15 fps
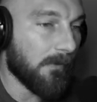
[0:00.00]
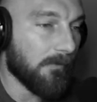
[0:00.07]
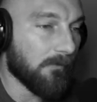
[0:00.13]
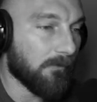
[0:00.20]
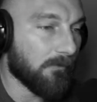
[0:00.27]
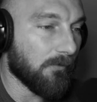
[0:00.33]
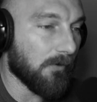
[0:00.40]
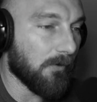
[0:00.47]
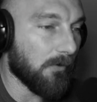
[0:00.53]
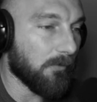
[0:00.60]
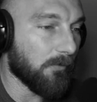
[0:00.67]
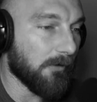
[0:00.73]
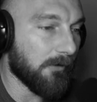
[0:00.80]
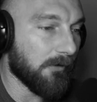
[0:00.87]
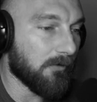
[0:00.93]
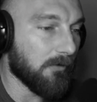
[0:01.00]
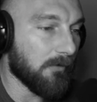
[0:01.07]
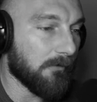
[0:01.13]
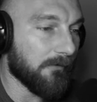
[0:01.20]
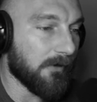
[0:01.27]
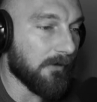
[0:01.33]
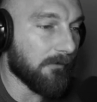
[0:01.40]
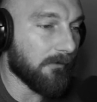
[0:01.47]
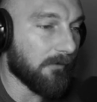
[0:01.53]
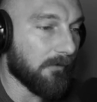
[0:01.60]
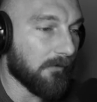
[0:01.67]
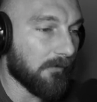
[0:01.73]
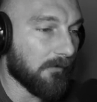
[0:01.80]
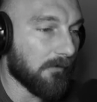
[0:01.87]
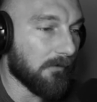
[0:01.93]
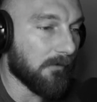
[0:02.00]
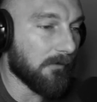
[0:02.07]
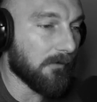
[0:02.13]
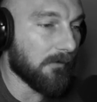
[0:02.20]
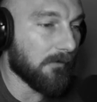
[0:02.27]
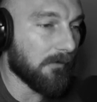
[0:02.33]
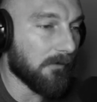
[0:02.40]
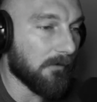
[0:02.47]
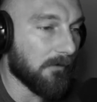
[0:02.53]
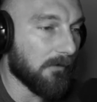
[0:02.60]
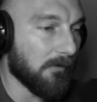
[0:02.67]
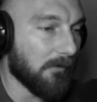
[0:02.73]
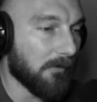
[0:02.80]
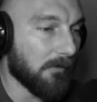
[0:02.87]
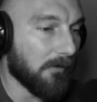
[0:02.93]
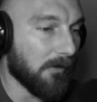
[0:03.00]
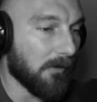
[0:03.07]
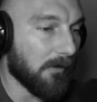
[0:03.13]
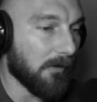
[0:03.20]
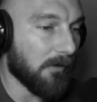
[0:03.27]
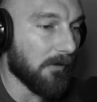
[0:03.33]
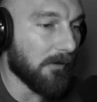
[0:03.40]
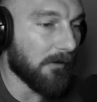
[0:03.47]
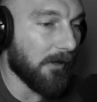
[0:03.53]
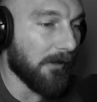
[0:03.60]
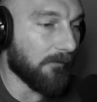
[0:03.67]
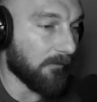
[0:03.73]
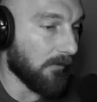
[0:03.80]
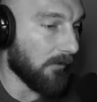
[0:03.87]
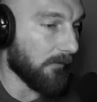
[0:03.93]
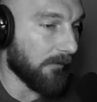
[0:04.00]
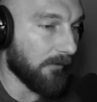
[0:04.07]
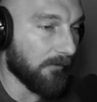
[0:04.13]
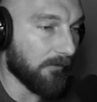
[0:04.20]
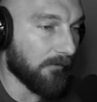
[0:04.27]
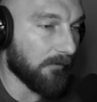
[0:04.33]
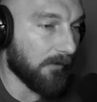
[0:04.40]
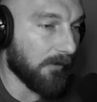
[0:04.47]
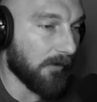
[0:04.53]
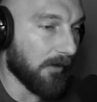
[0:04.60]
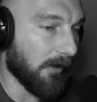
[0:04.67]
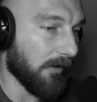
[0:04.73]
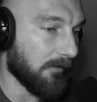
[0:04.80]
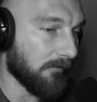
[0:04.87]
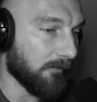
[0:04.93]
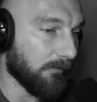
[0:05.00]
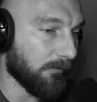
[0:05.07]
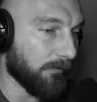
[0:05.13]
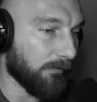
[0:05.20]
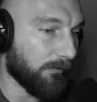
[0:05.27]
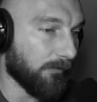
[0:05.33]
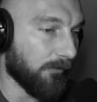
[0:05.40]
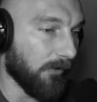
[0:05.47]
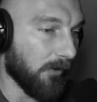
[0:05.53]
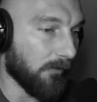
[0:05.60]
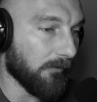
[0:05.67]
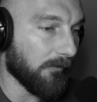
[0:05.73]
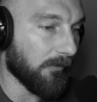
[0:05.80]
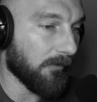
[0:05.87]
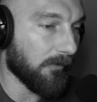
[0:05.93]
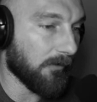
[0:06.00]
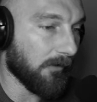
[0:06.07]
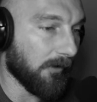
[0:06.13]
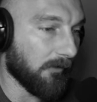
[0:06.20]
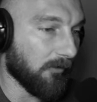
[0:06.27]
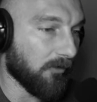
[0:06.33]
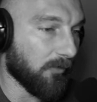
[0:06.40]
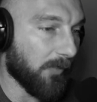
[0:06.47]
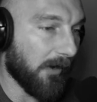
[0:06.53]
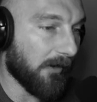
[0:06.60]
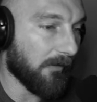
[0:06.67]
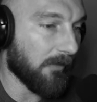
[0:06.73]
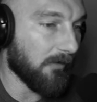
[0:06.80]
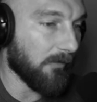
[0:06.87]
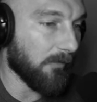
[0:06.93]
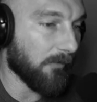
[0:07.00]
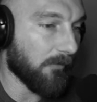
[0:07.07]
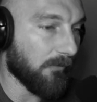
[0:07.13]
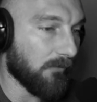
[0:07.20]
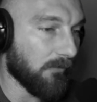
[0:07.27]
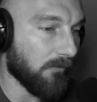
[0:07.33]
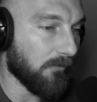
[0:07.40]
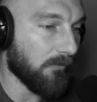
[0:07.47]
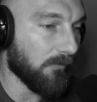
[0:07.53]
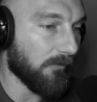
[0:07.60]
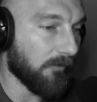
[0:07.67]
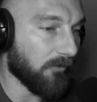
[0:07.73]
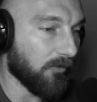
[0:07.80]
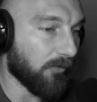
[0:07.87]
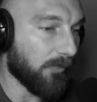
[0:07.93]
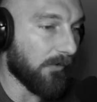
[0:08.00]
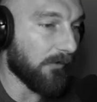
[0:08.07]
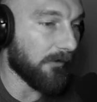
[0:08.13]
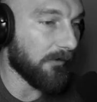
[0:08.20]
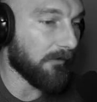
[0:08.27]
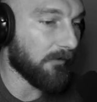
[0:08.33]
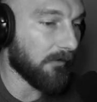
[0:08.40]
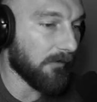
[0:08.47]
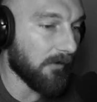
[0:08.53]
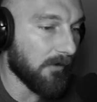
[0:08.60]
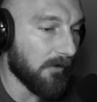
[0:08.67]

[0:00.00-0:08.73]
So really cool event, as always, and I don't expect them to disappoint.